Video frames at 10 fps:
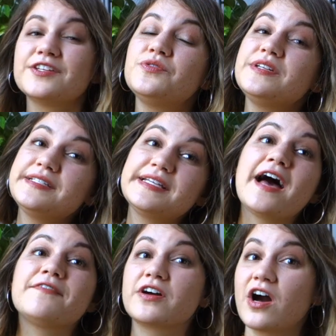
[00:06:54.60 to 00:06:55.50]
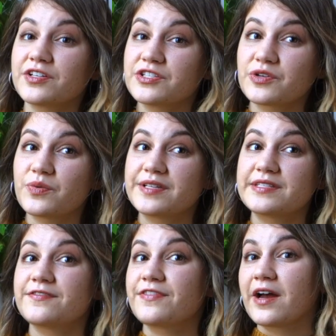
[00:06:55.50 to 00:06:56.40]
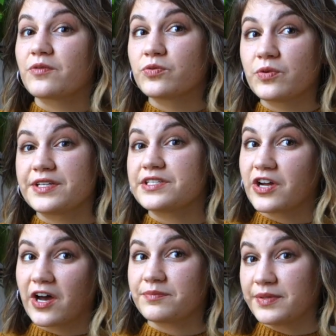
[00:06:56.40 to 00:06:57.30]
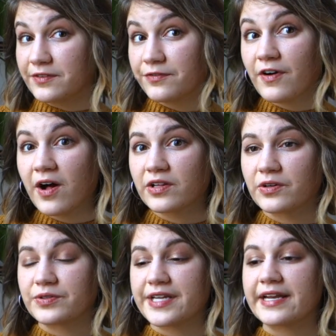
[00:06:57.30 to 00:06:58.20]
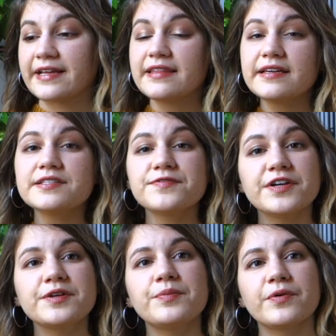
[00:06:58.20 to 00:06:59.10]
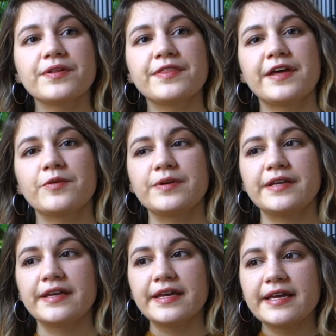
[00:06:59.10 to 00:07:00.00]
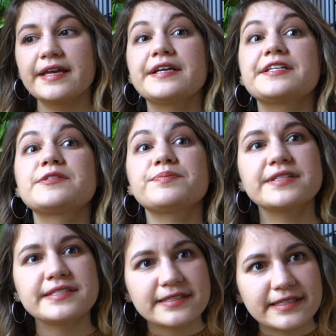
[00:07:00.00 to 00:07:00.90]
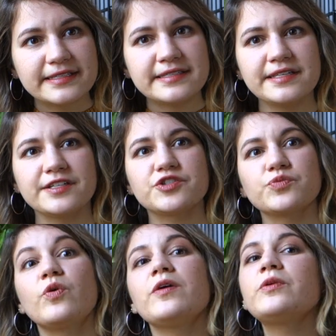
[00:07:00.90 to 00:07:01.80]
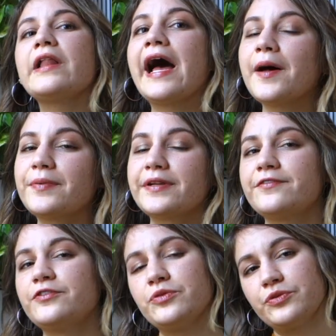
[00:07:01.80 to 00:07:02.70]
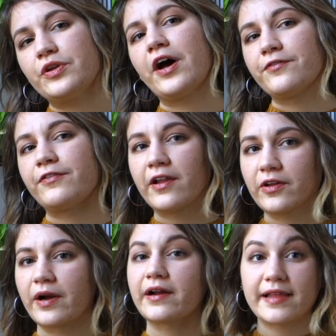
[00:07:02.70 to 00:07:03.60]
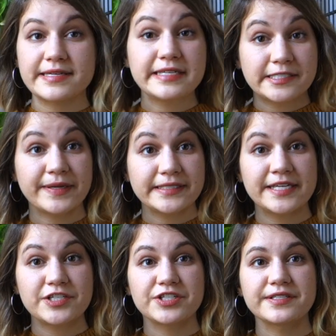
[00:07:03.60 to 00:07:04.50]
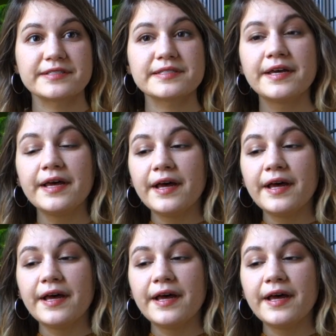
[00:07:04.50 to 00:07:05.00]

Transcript: you need to have a consequence if that rule is not being followed. And I think it's very important that we explicitly teach what will happen if you do not follow our class expectations.